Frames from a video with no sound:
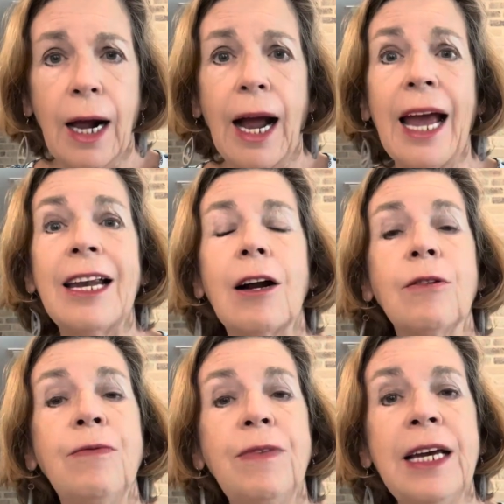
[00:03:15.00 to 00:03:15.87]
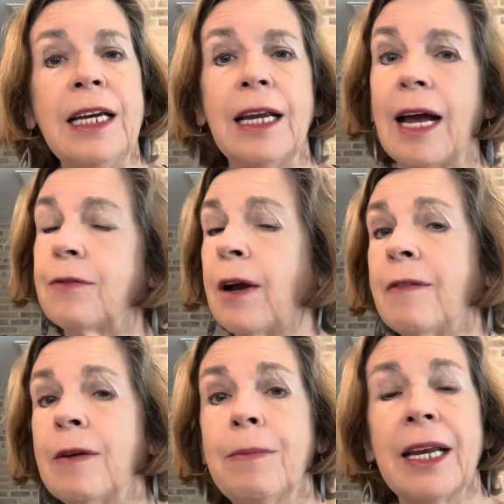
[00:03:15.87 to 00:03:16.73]
And our feet, after
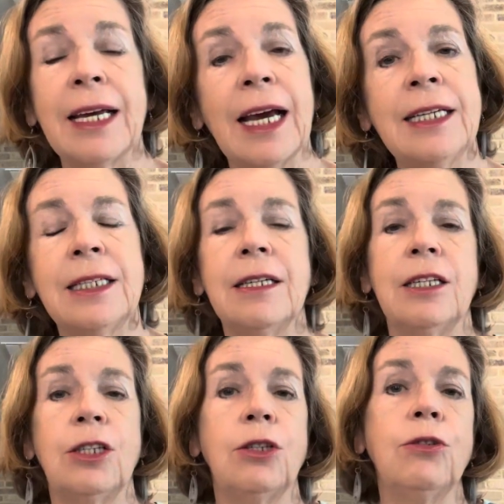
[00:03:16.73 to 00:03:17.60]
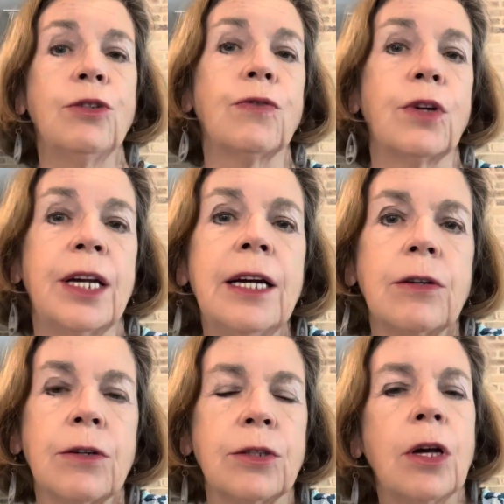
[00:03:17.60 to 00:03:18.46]
having been encased in these shoes for
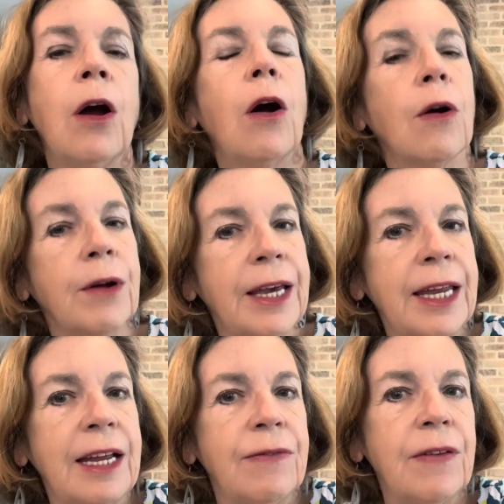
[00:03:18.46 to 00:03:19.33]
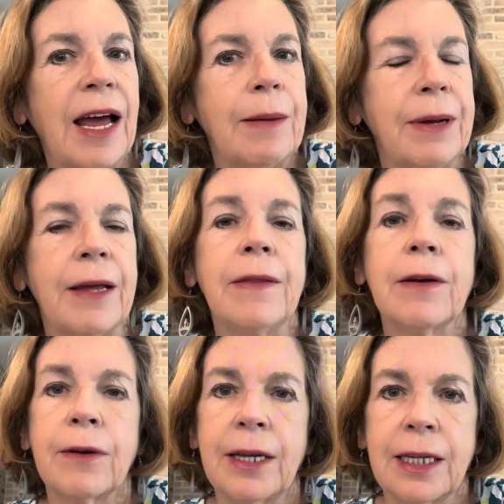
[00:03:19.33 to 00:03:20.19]
years, are getting flabby. They're
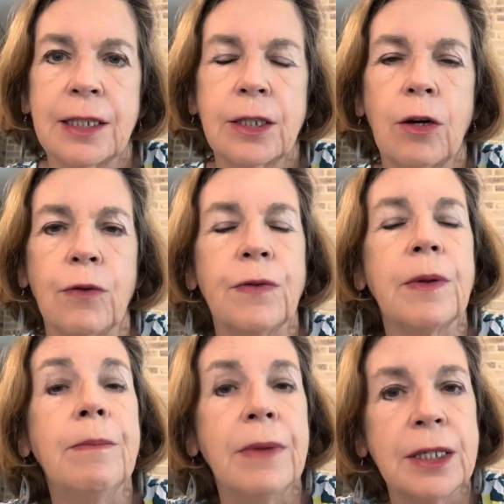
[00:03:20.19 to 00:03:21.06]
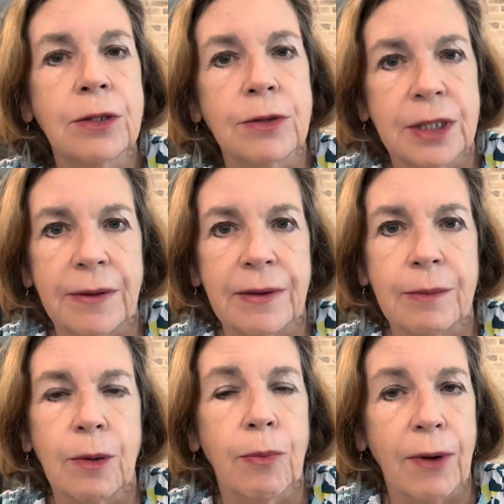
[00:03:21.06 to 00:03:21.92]
getting soft. The muscles in
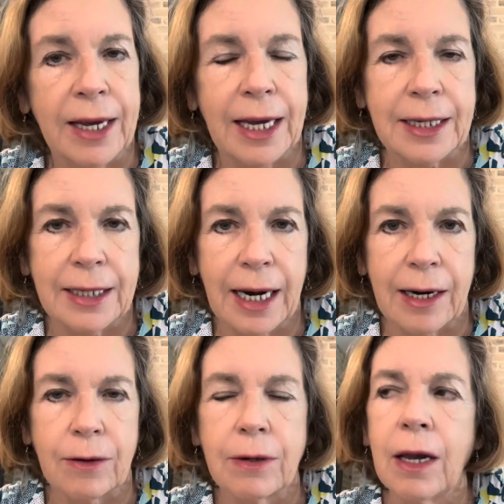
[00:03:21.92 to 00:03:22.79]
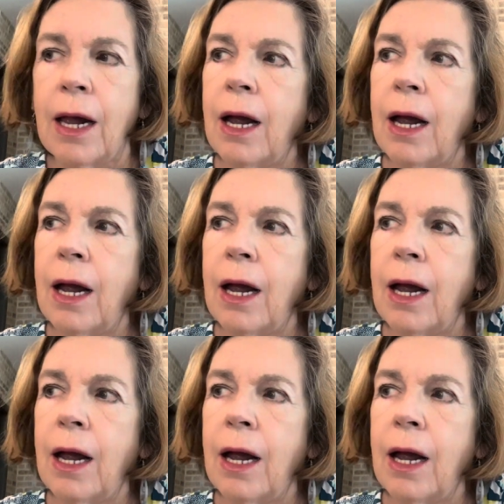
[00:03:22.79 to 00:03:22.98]
them are breaking down.